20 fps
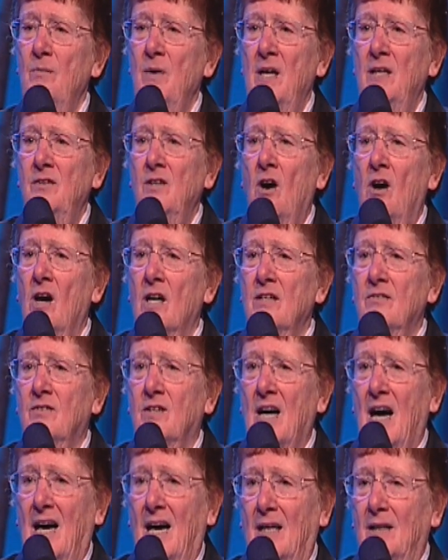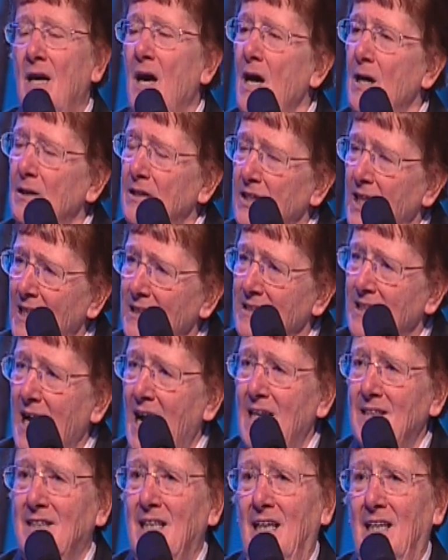the, in the heart of God. Let
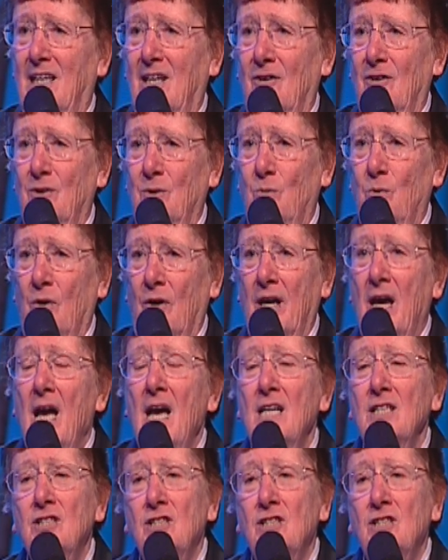God take care of the worry.